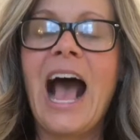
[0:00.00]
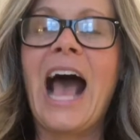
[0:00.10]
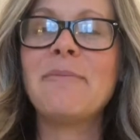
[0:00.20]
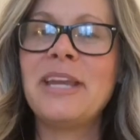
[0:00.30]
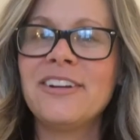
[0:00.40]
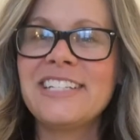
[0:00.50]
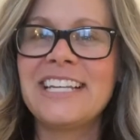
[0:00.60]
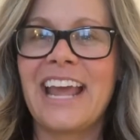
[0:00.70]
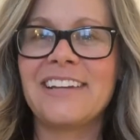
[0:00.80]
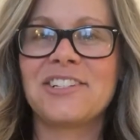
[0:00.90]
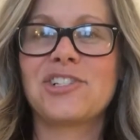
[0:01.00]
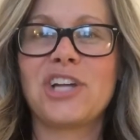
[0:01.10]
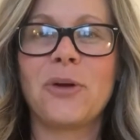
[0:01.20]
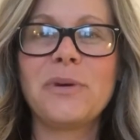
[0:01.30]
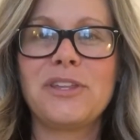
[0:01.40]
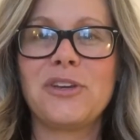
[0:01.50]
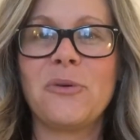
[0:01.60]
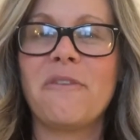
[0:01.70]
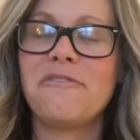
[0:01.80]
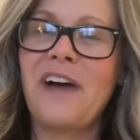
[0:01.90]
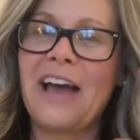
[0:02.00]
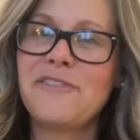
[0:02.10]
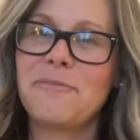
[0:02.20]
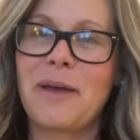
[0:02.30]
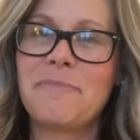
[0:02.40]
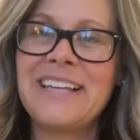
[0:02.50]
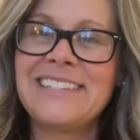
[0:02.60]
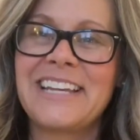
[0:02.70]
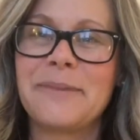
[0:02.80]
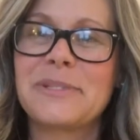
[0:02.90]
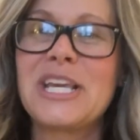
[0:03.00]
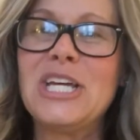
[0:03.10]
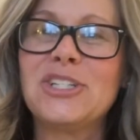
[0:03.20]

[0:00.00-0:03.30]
I'm here today to share with you 5 of my best tips